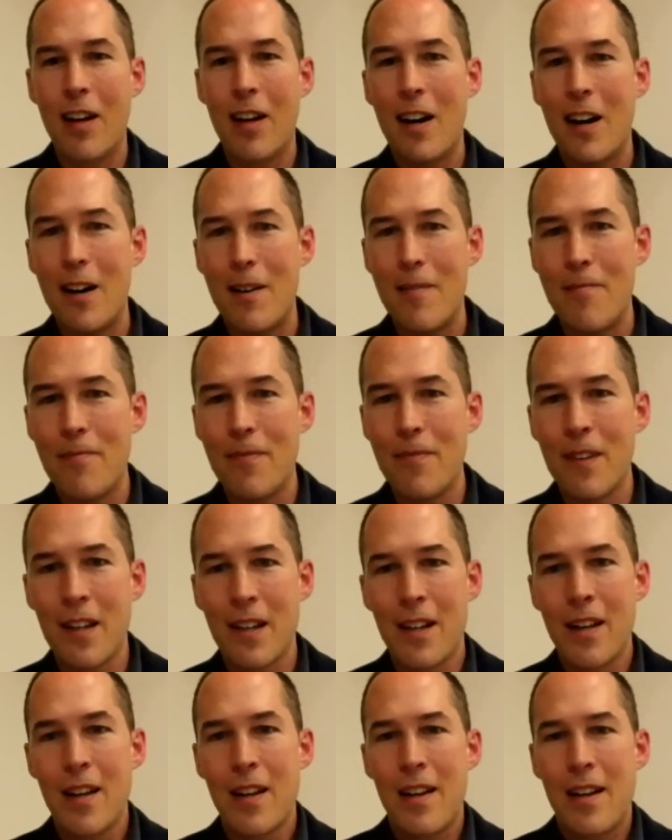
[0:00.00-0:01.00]

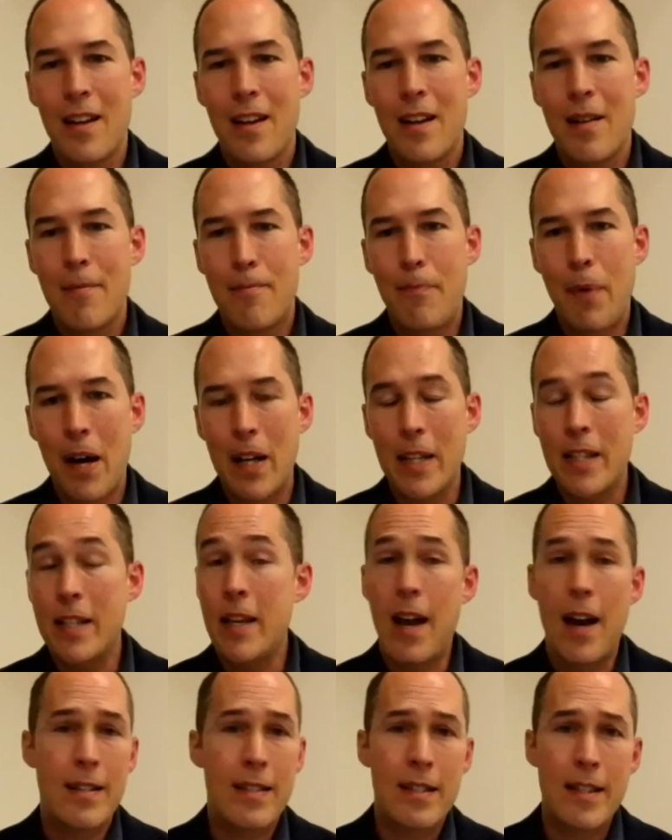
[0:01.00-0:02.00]
But
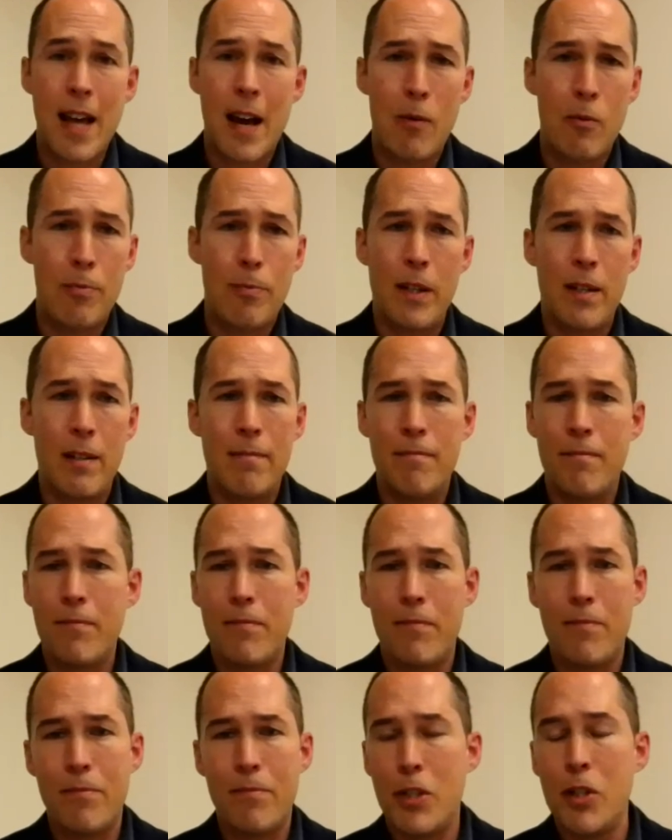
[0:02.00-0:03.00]
yes, that would be
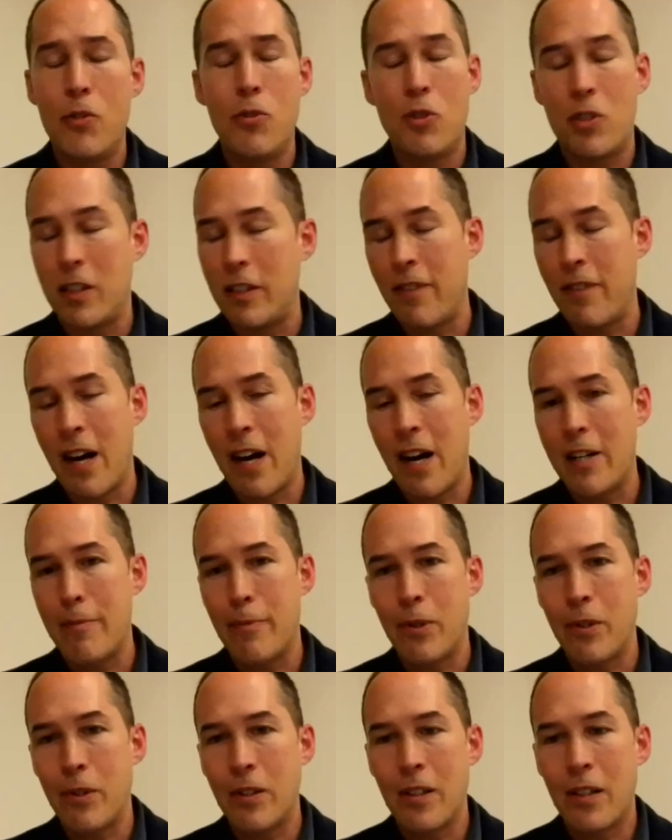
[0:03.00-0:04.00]
hugely
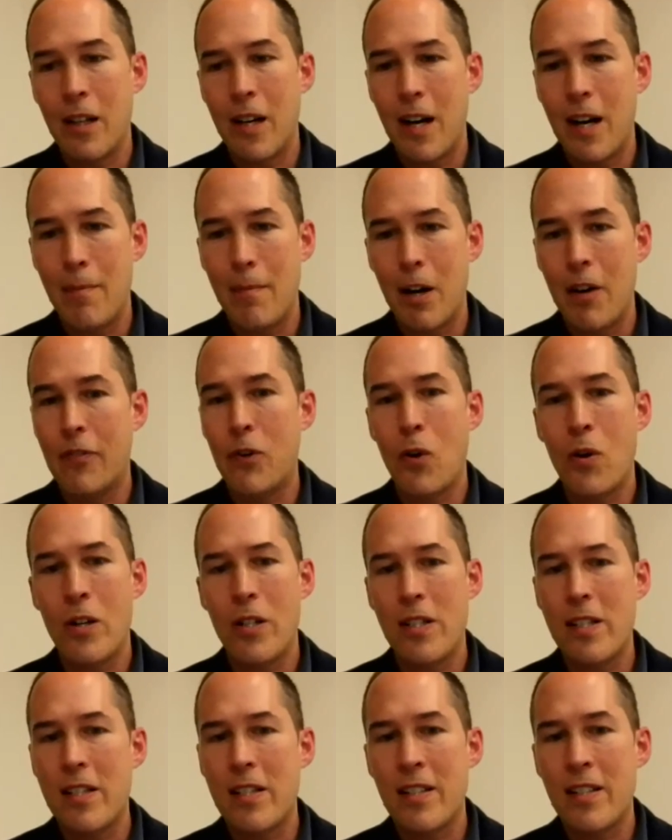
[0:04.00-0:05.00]
valuable. Of
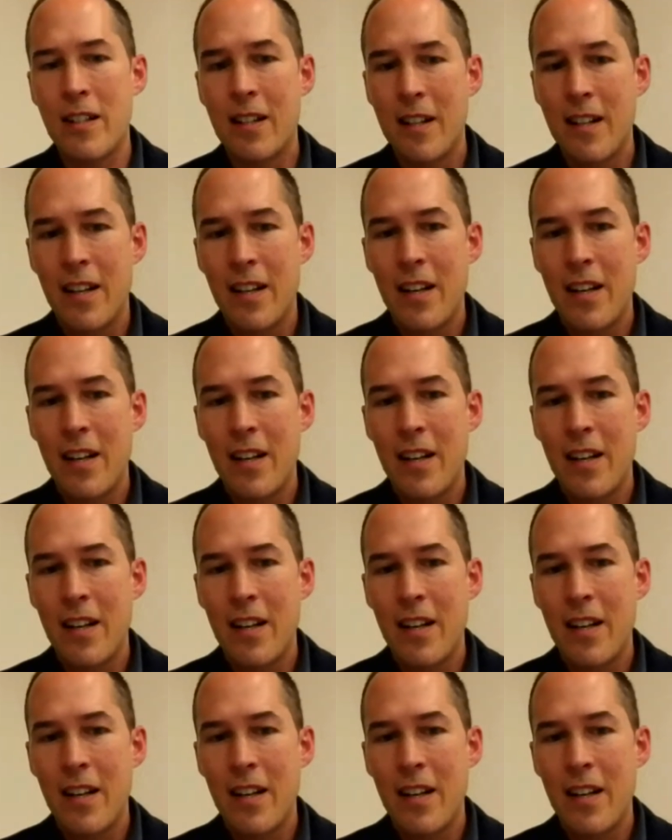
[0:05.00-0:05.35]
course,